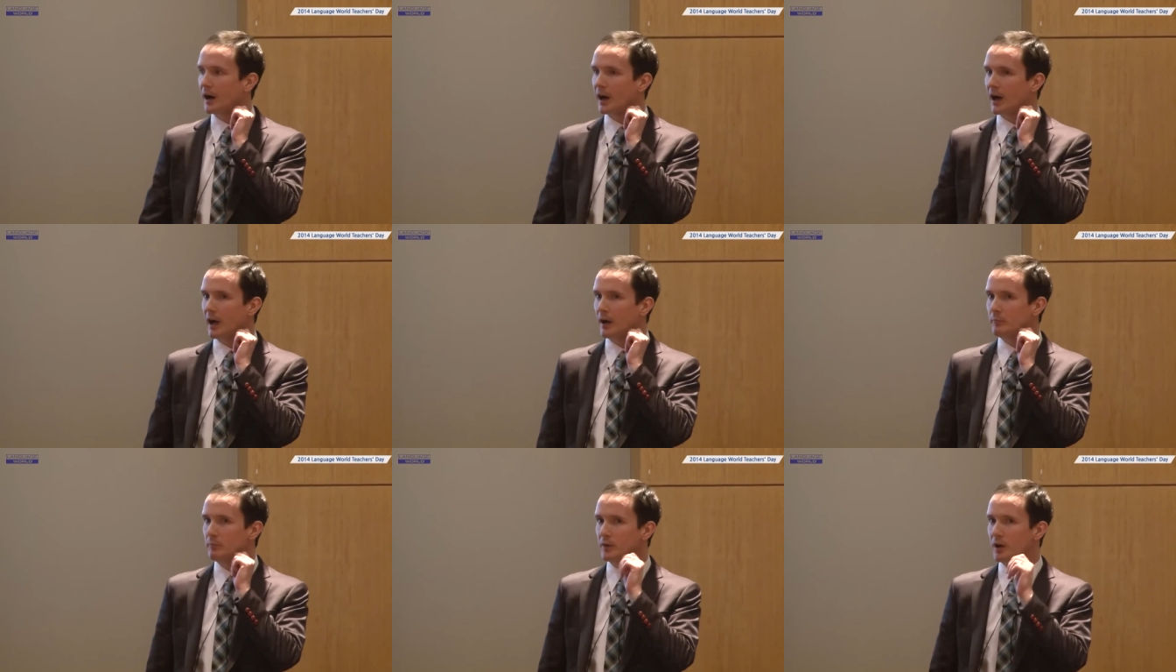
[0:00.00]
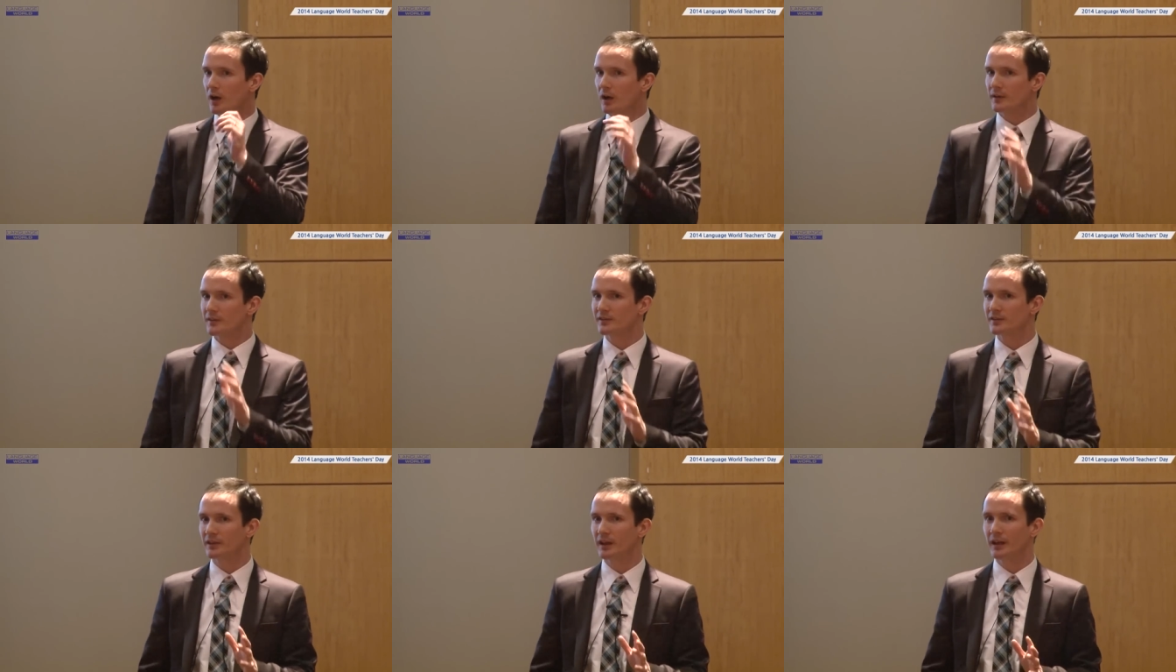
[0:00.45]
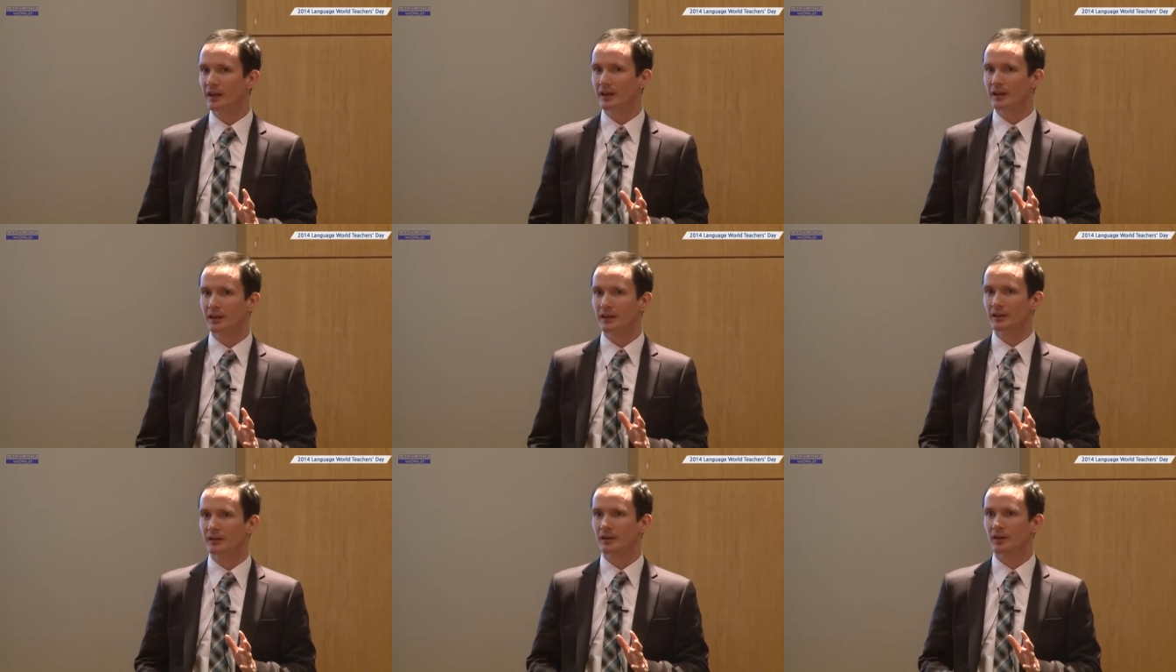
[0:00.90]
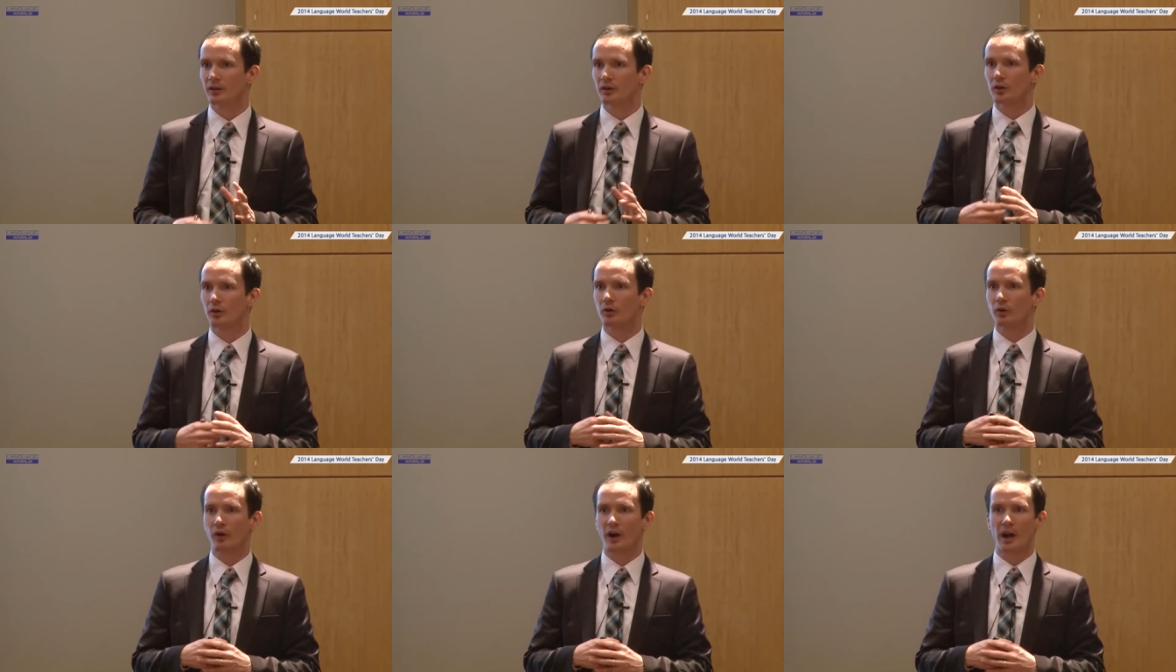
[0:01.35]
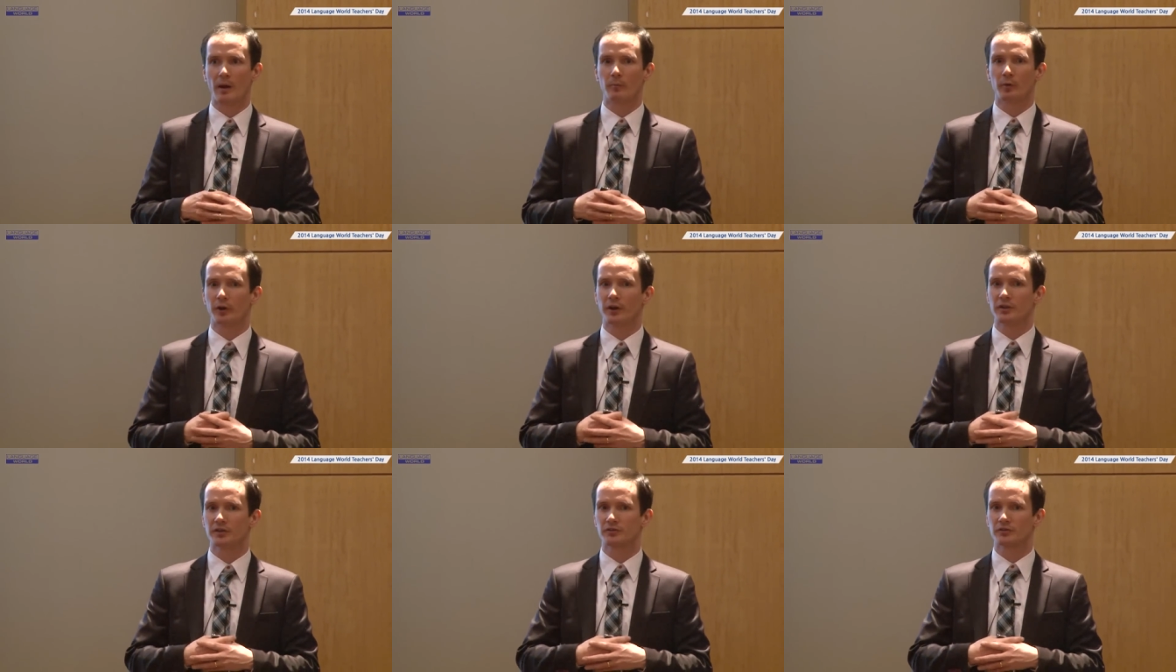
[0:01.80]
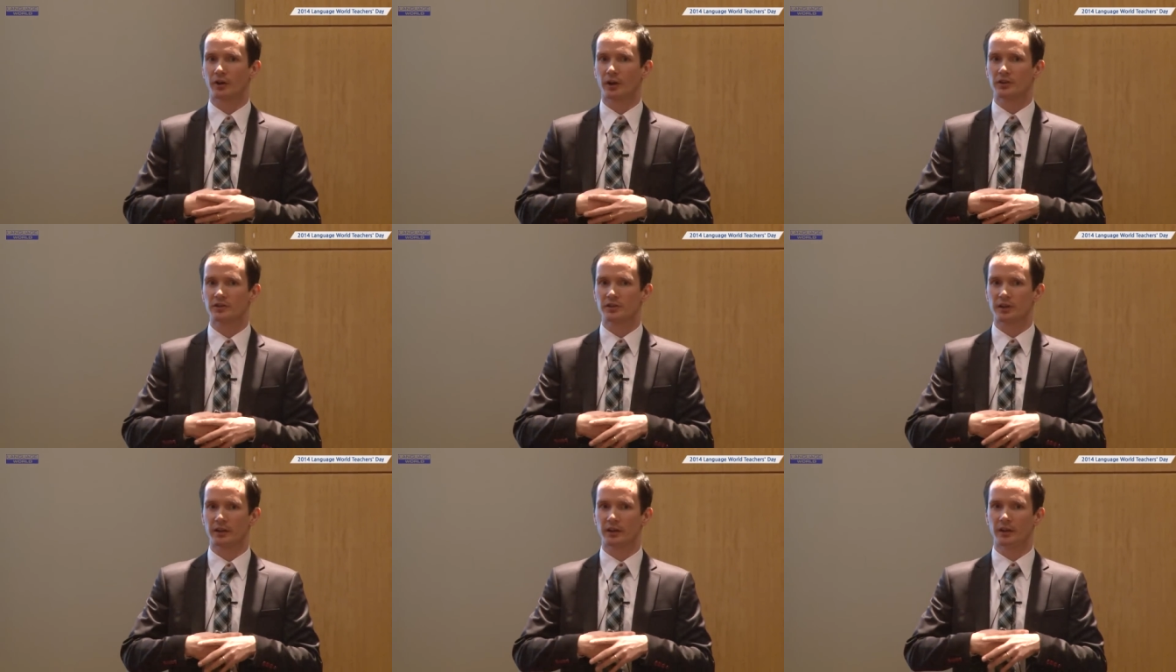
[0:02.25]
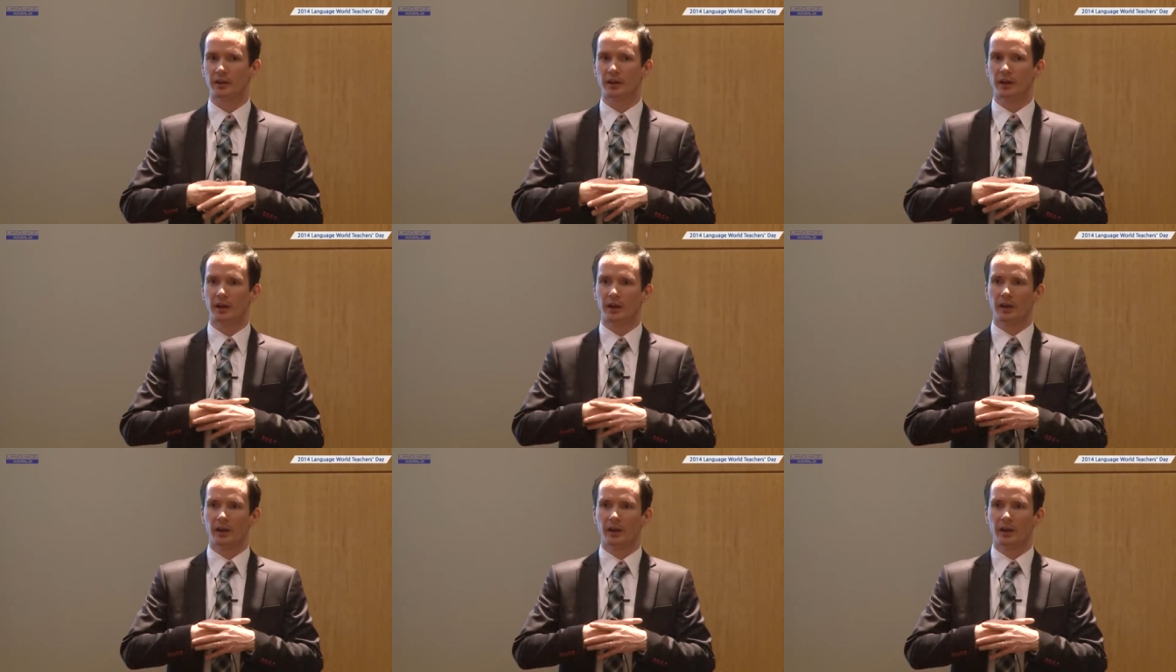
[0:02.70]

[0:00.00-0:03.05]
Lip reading: I'm not saying grammar instruction